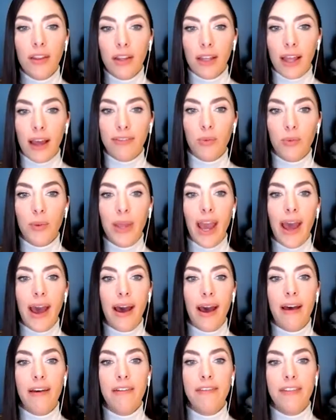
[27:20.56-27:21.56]
the left, we
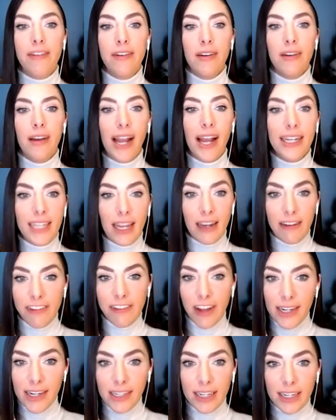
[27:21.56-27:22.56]
have
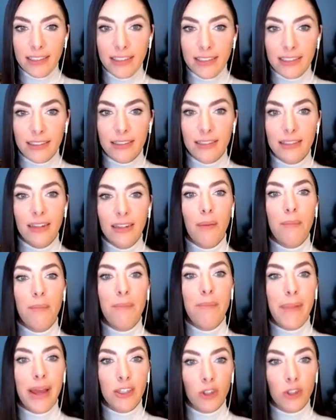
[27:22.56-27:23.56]
identifying needs,
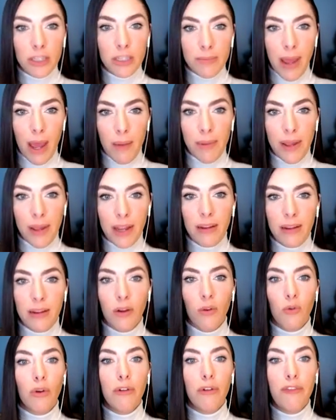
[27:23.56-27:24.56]
metrics mapping,
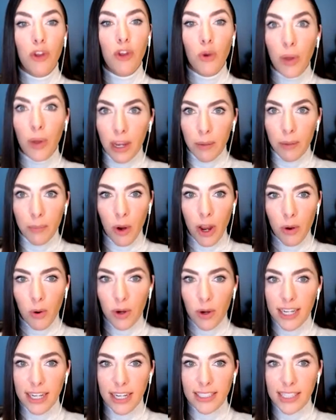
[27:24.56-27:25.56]
reviewing and
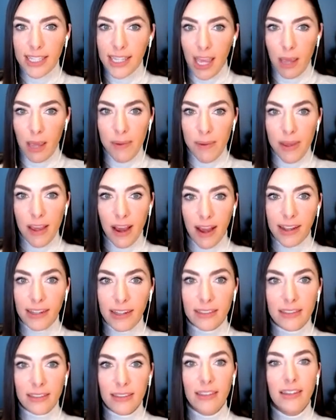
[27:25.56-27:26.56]
prioritizing K P
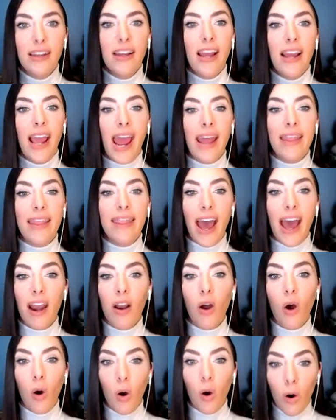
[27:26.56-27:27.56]
Is, and that
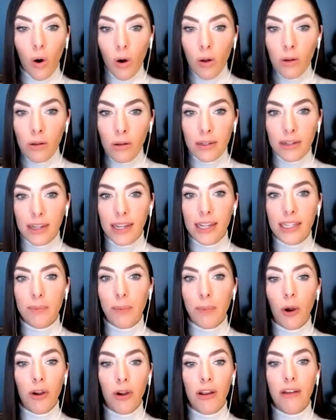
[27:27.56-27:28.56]
all is
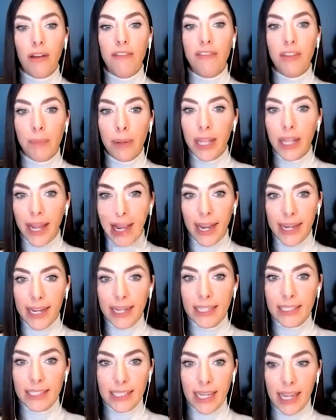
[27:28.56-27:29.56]
part of the planning
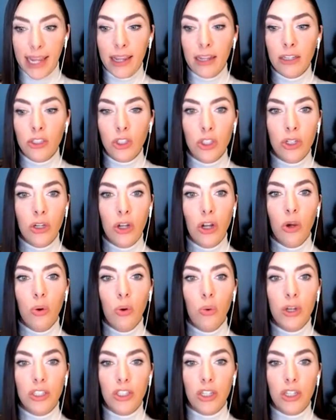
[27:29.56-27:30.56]
stage,
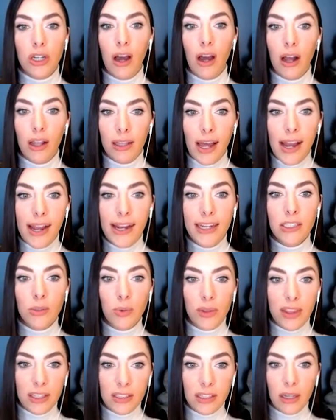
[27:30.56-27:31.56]
which aligns
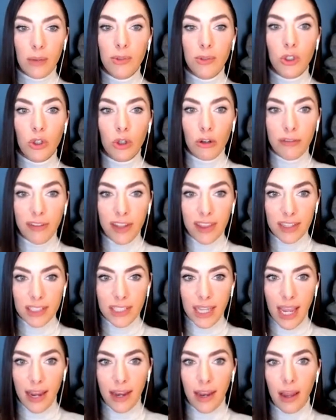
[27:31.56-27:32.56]
with this observing the
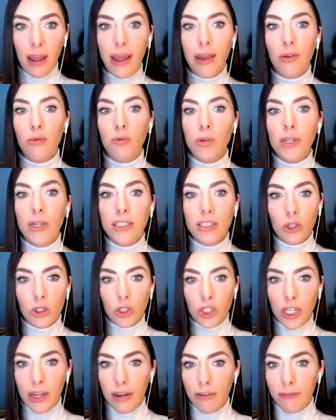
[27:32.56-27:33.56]
data and
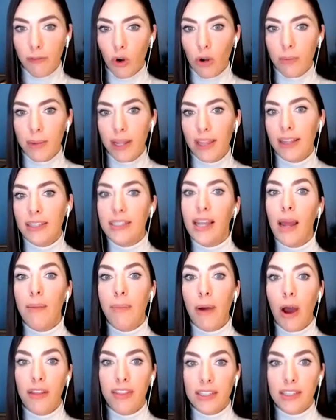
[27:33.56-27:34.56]
researching and forming these
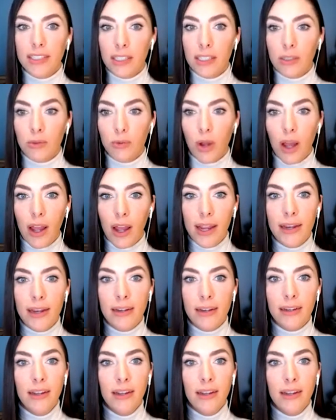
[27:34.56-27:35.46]
hypotheses, right?